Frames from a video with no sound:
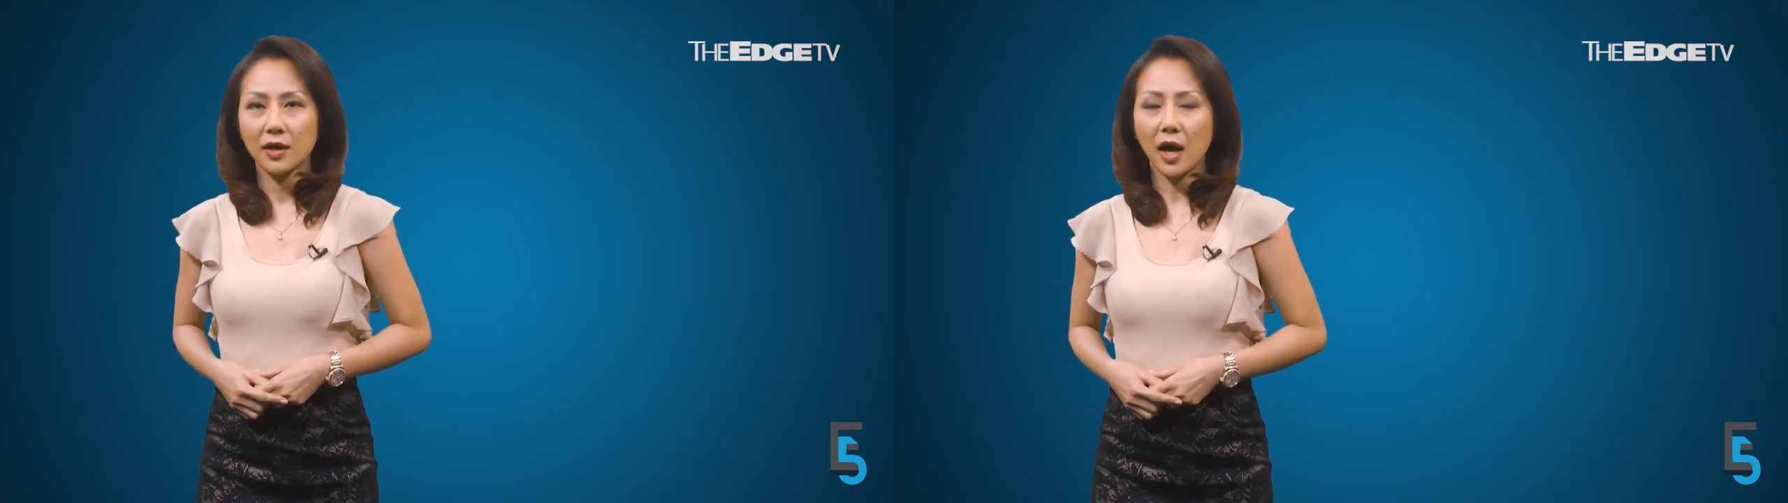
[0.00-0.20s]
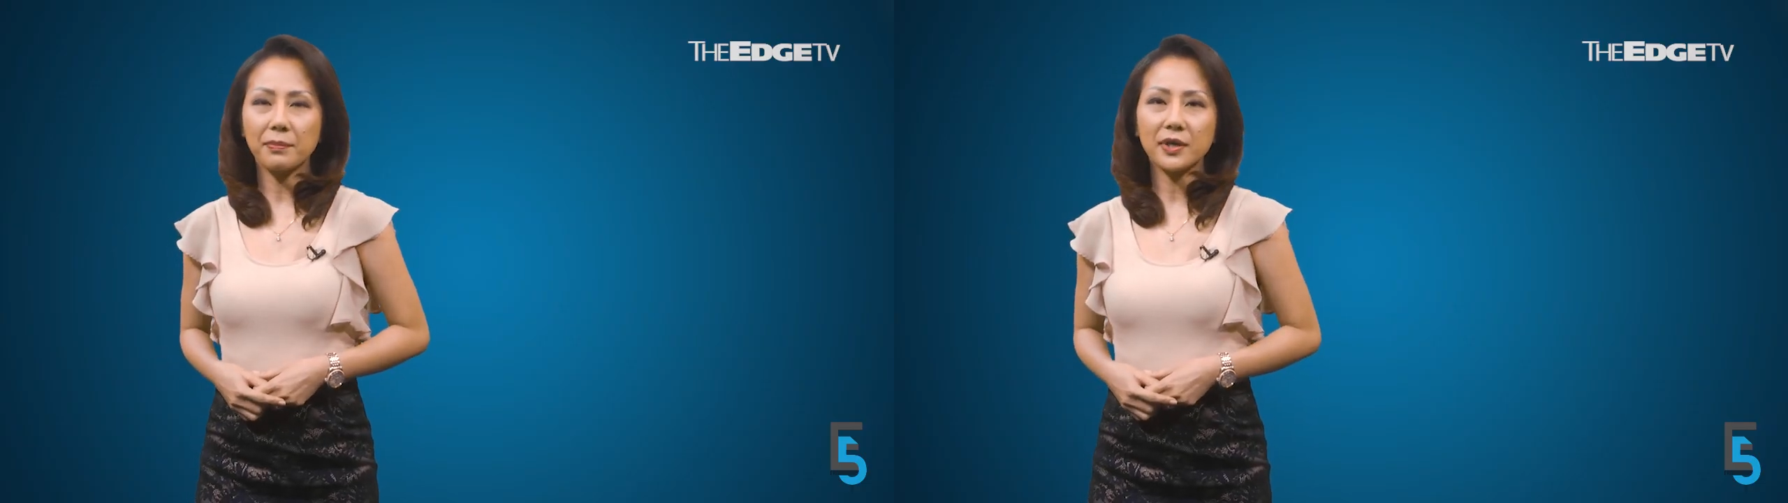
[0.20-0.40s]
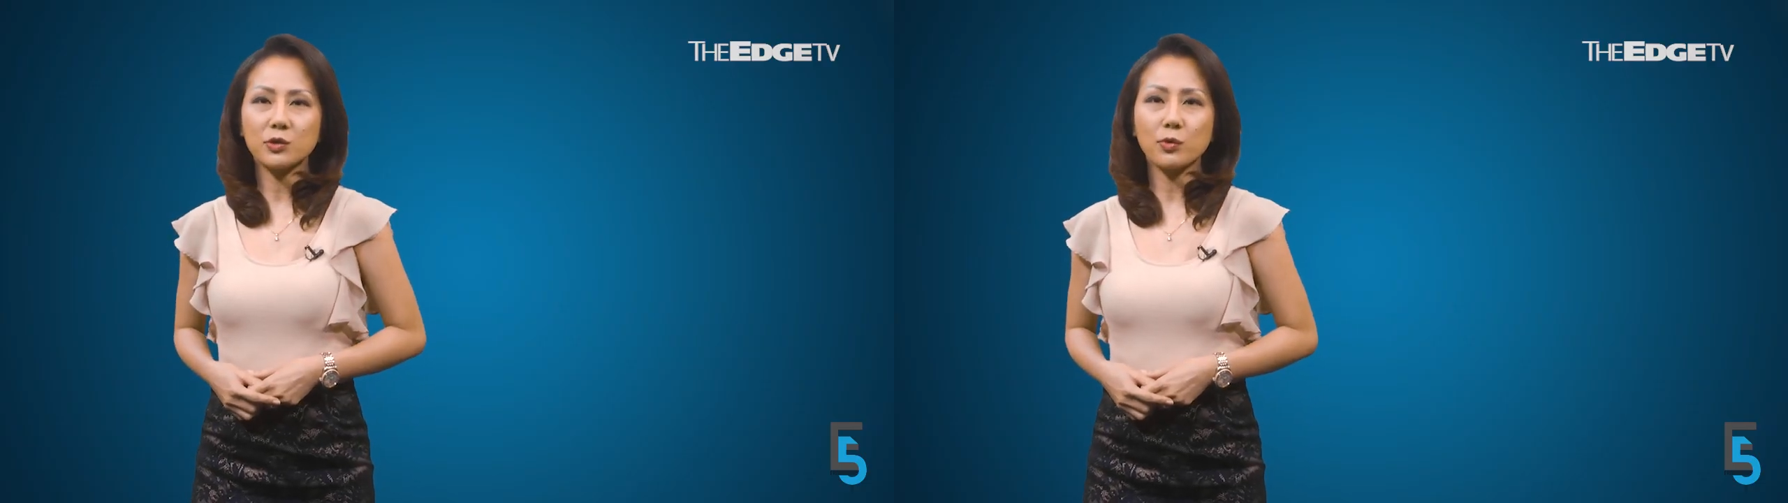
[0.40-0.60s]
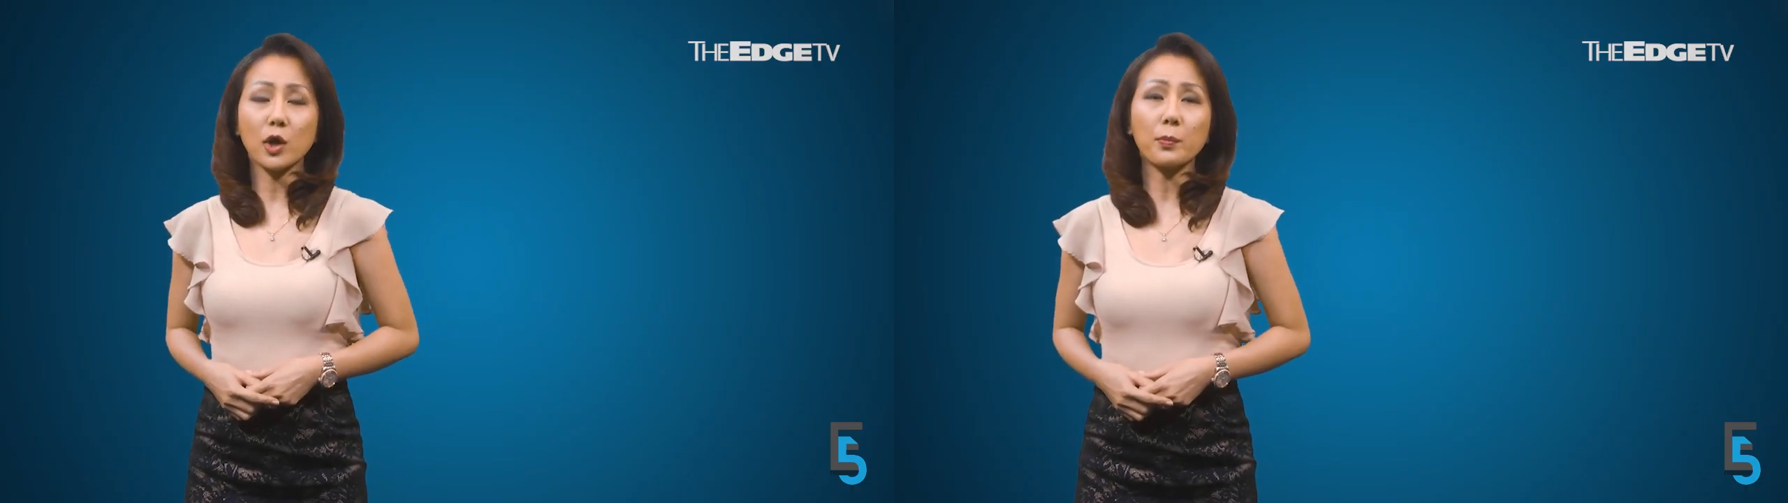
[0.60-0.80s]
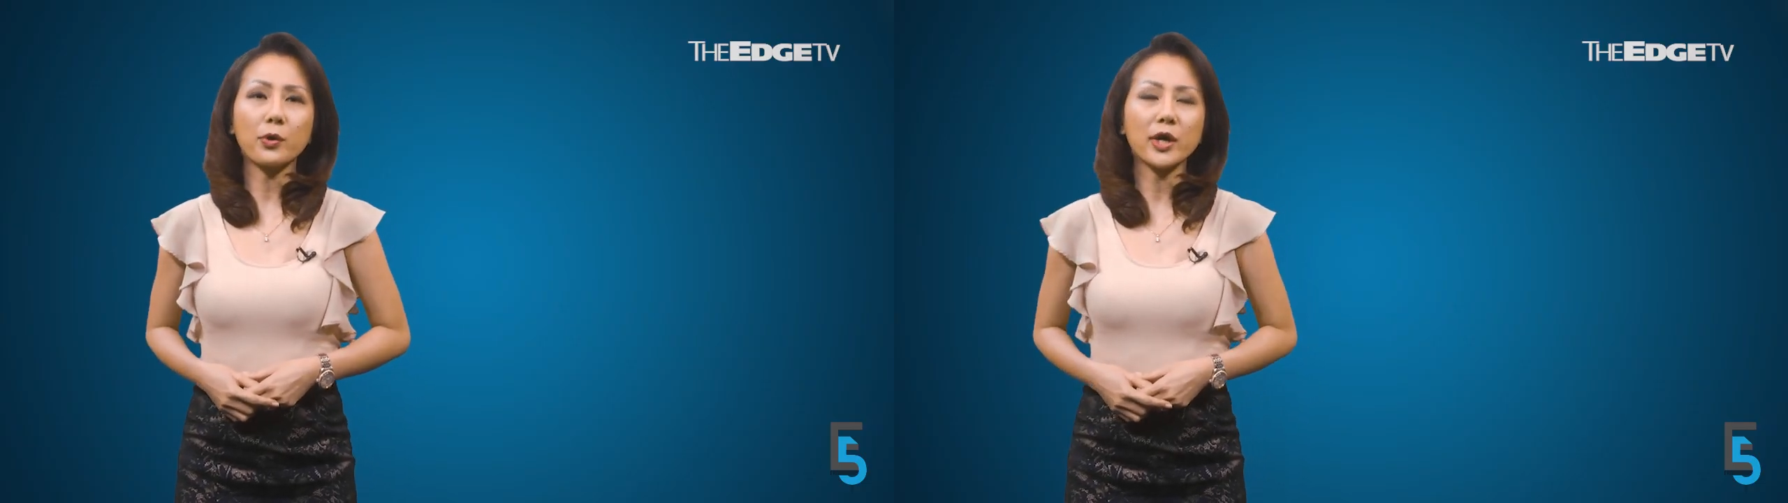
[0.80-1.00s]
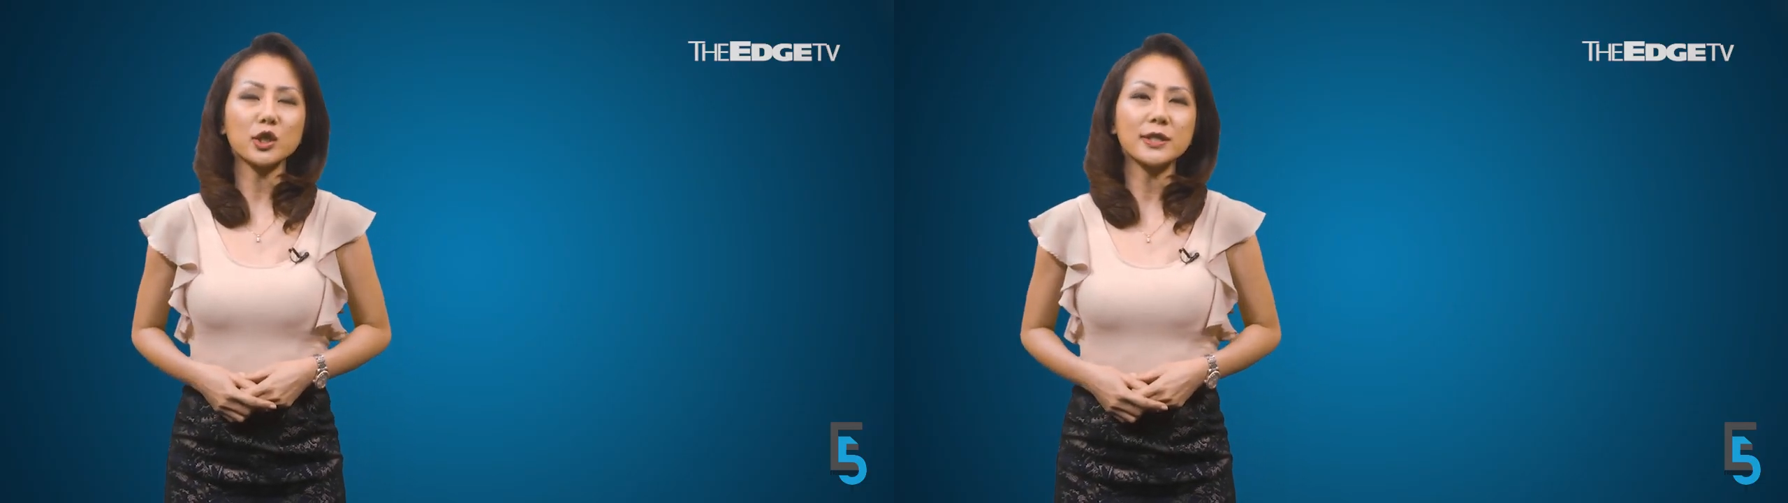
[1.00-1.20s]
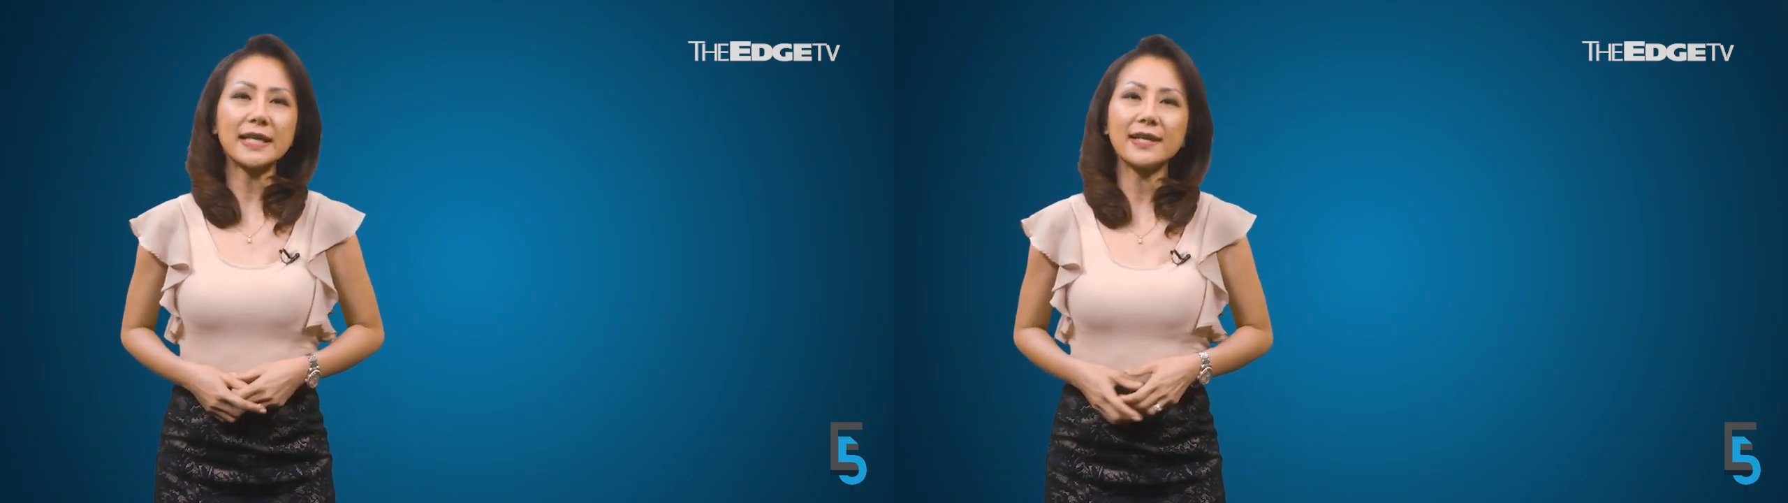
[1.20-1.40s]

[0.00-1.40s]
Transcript: Companies with operations